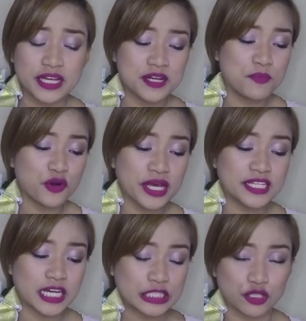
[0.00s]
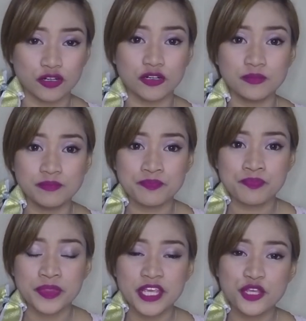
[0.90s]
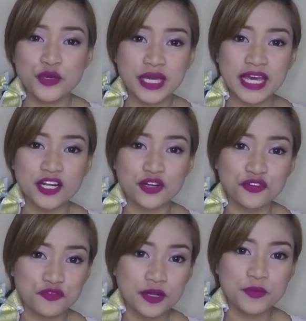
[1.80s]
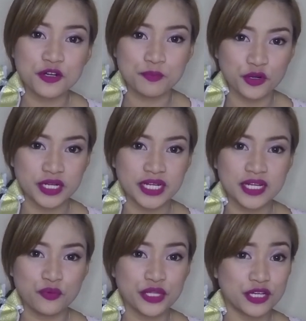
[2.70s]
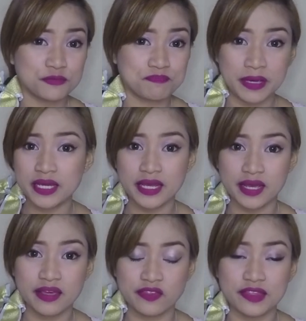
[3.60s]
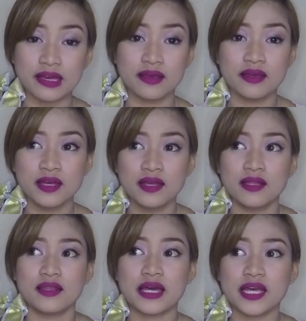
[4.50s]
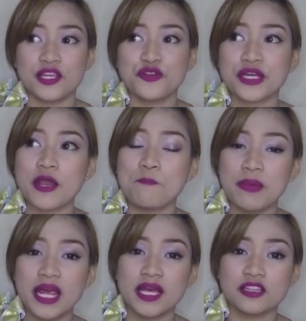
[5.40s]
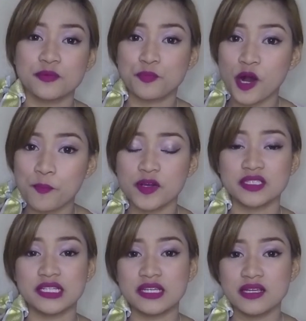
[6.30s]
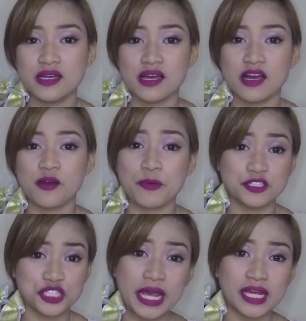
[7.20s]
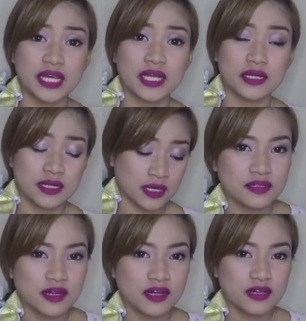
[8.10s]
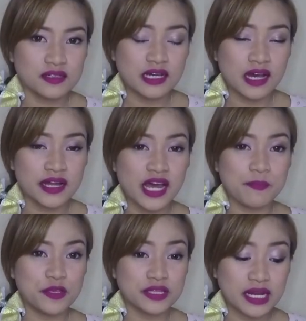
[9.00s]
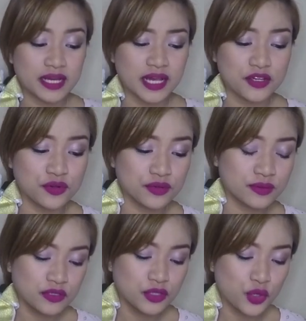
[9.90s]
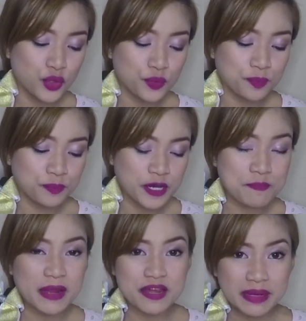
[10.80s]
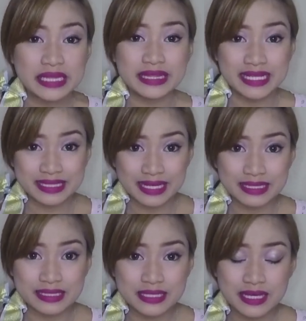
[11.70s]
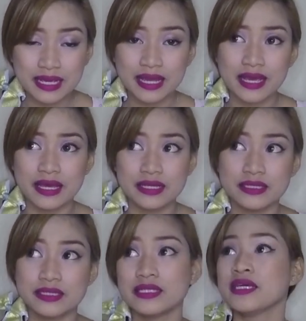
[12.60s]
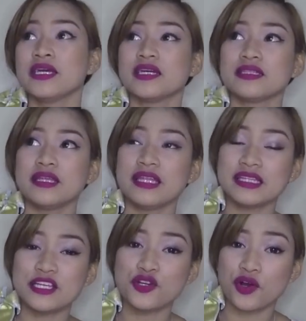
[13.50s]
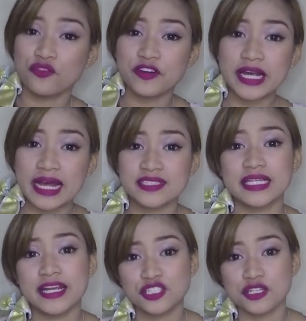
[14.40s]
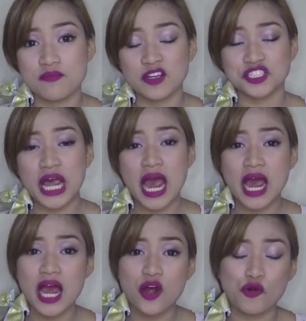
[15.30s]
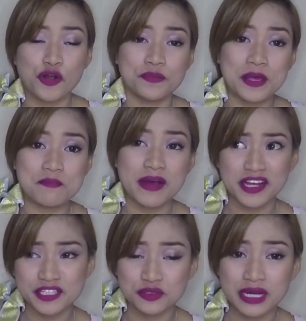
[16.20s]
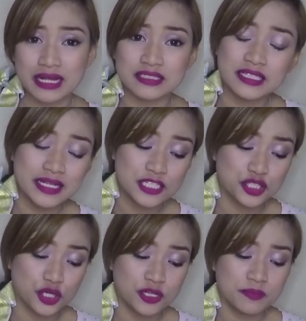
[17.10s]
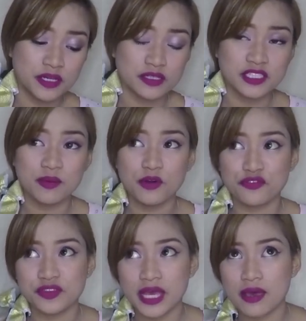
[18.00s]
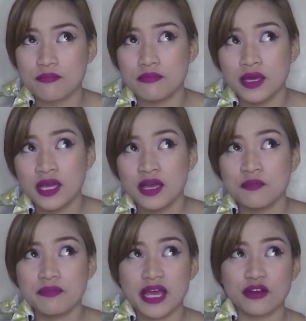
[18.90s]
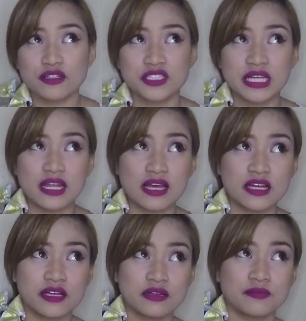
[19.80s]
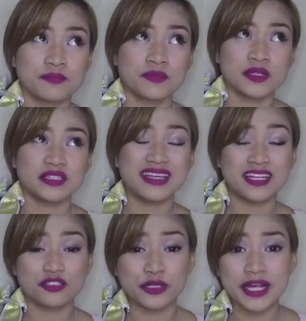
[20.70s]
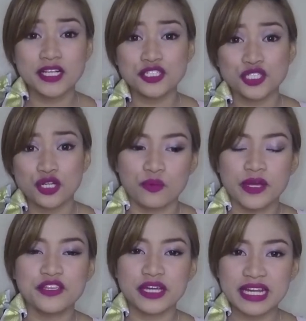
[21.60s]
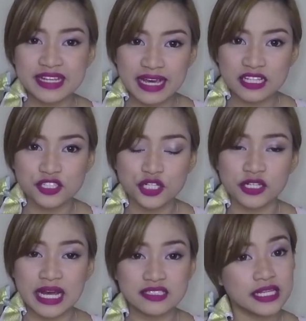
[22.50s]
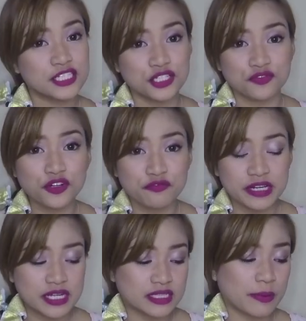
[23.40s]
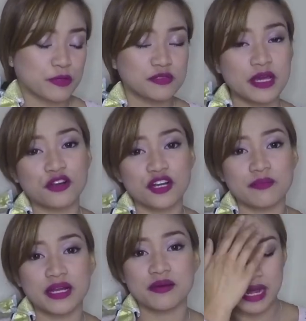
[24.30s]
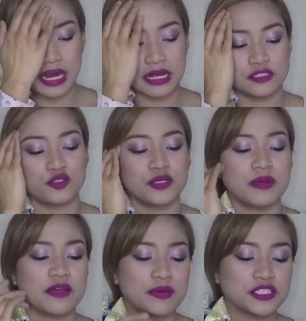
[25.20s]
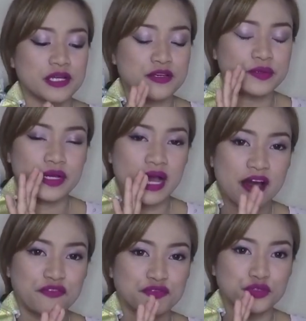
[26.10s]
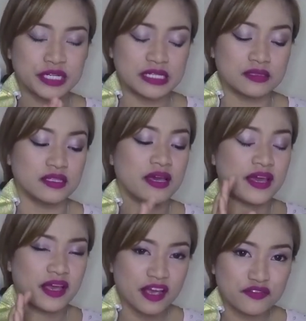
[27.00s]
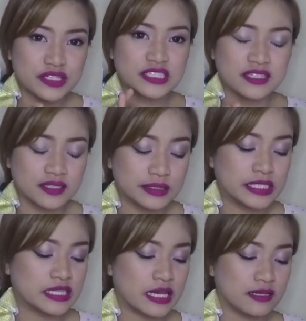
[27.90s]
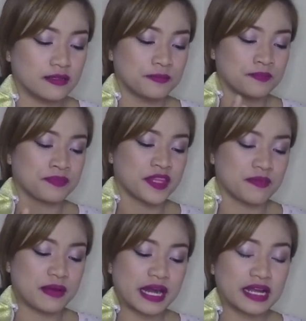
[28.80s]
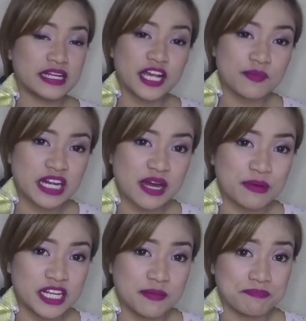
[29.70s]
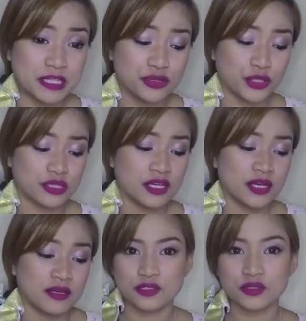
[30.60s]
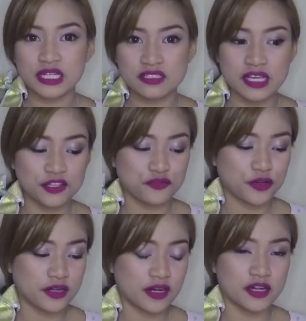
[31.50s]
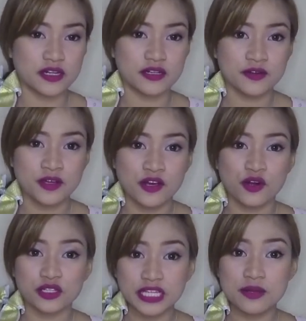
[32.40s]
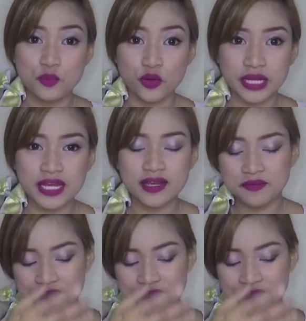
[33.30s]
In booking.com, you can confirm your booking without paying anything. Like, you can pay at the property upon check-in. Ang hahanapin niya talaga yung no prepayment needed. And titignan niyo kung free cancellation ba siya or may bayad yung cancellation because some of them, meron silang date range when you can get your cancellation for free, tapos meron naman na may bayad. So, iba-iba siya. You have to read every single detail para hindi kayo magkamali ng pindot. So, that's it for our hotel booking.